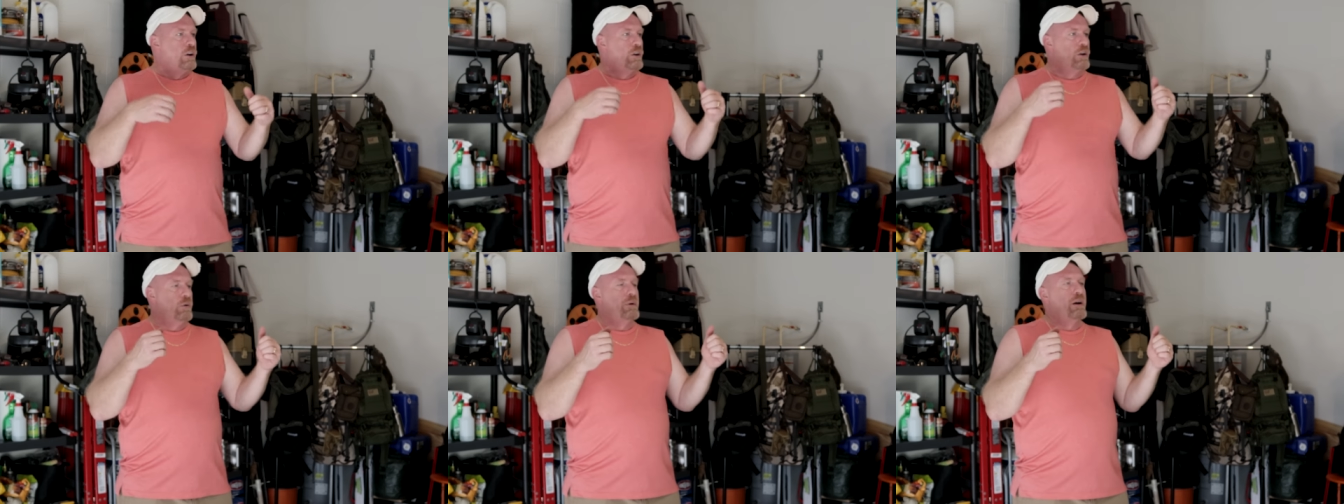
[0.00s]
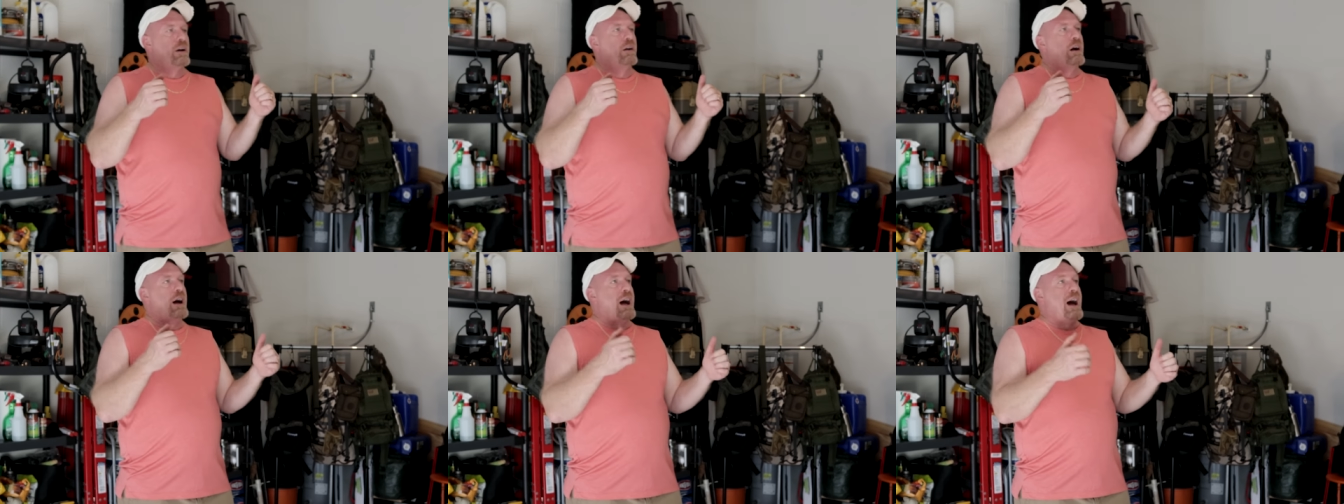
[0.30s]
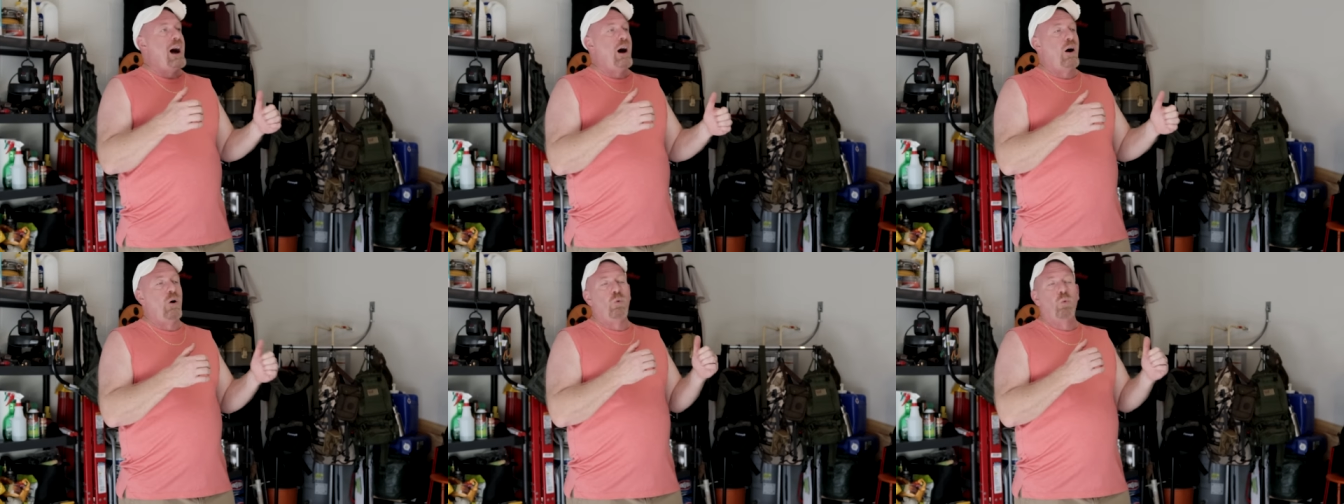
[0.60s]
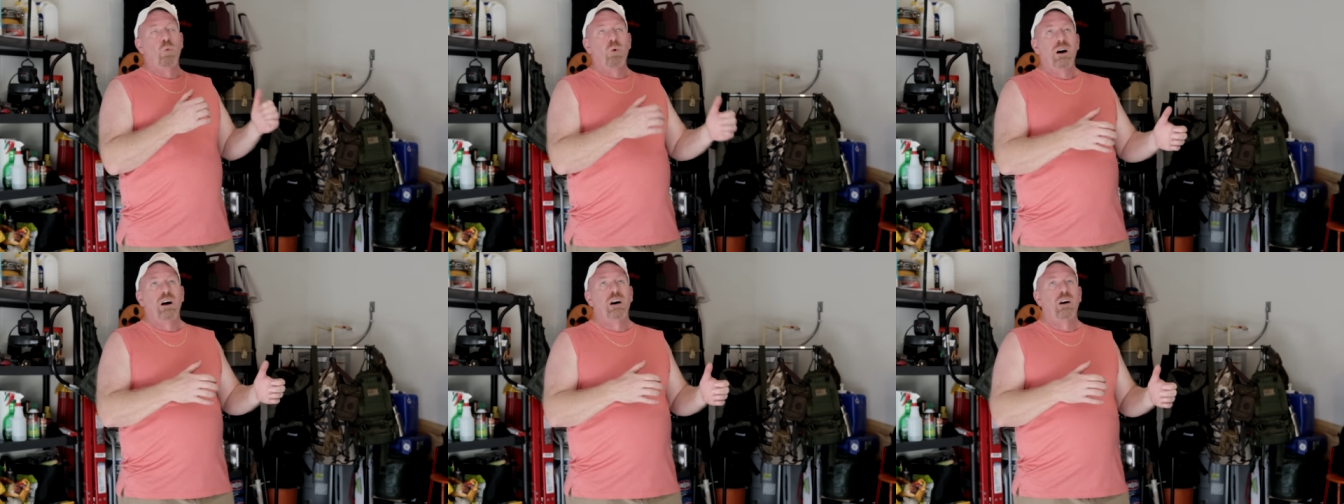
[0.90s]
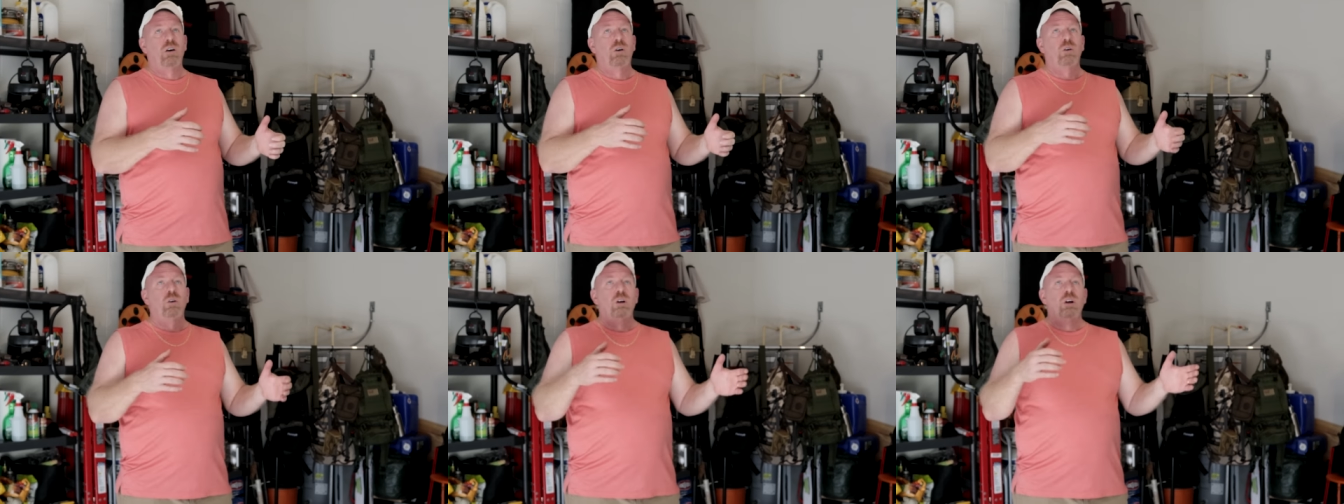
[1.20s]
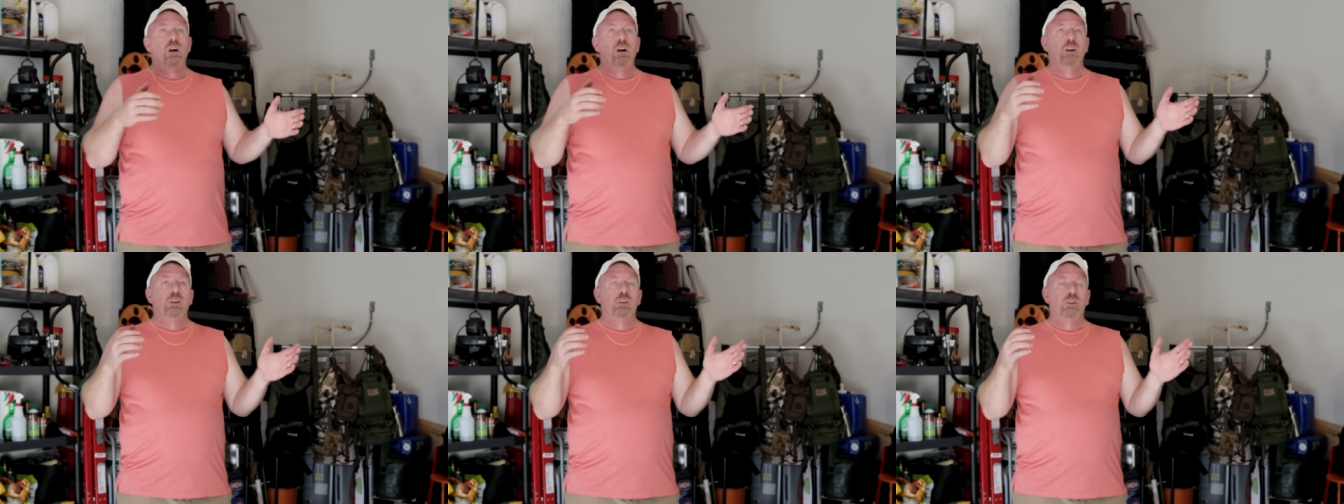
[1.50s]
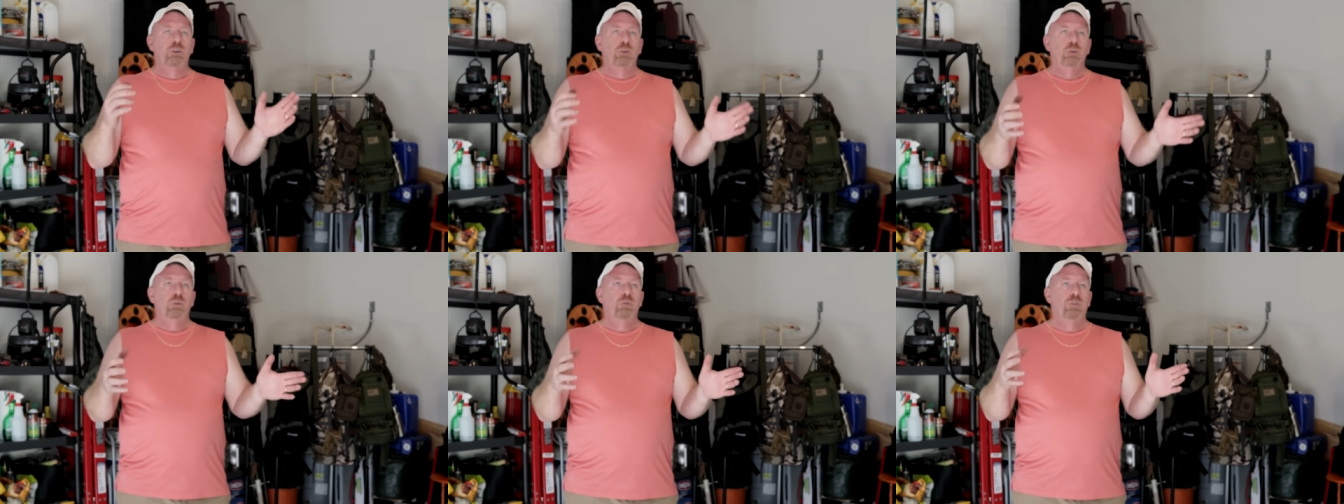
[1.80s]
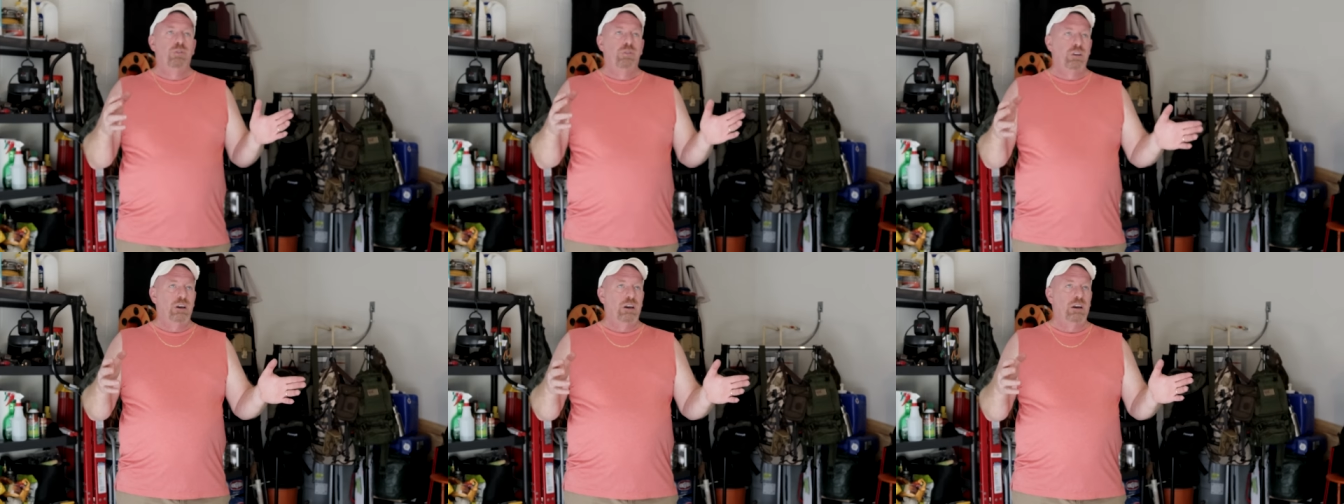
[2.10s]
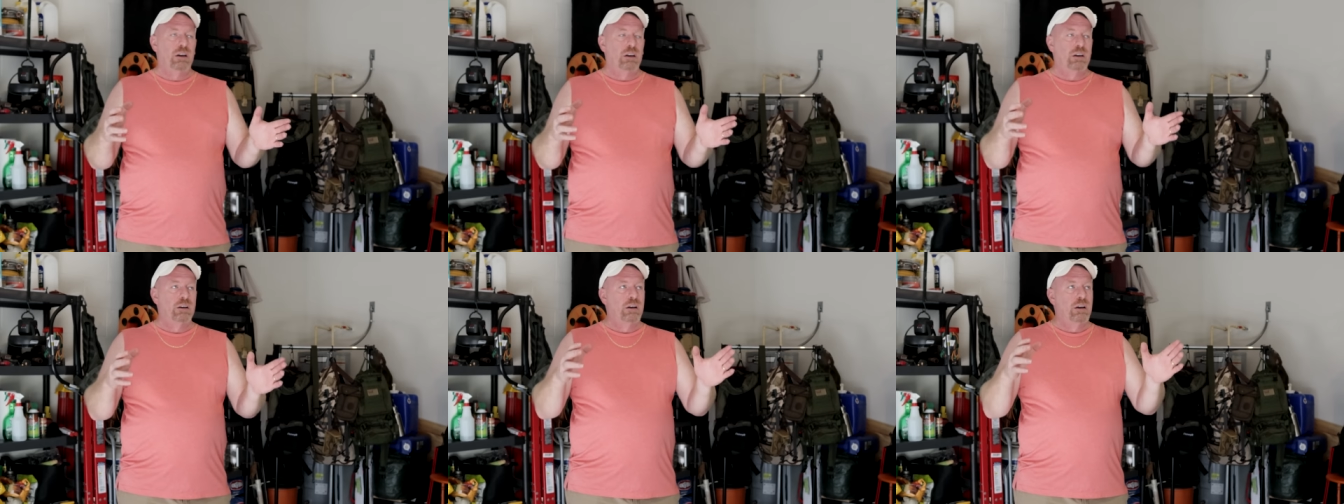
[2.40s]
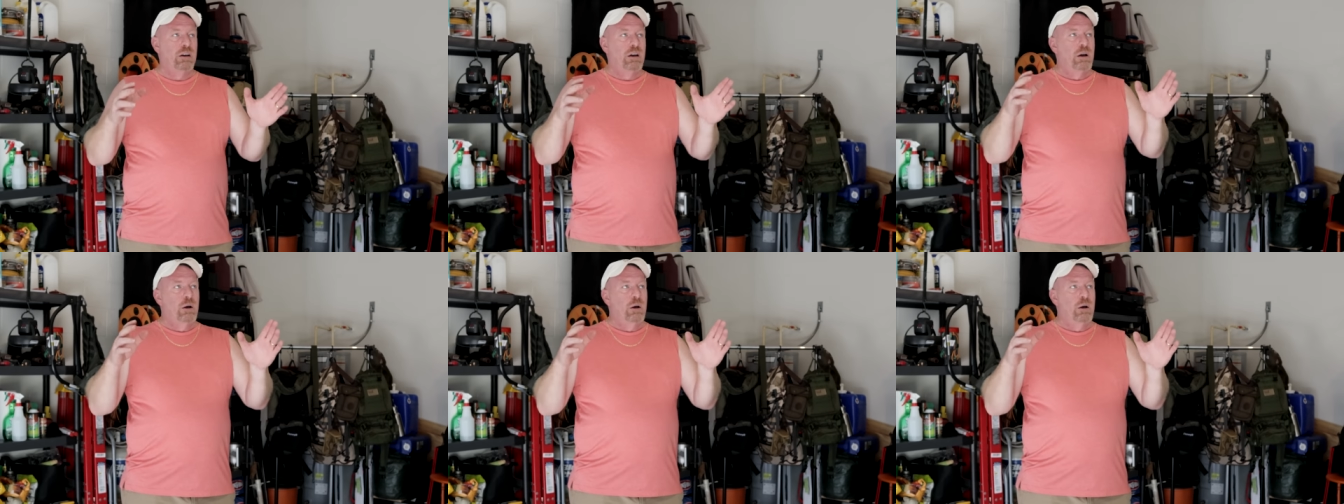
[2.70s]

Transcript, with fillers: no matter how well you think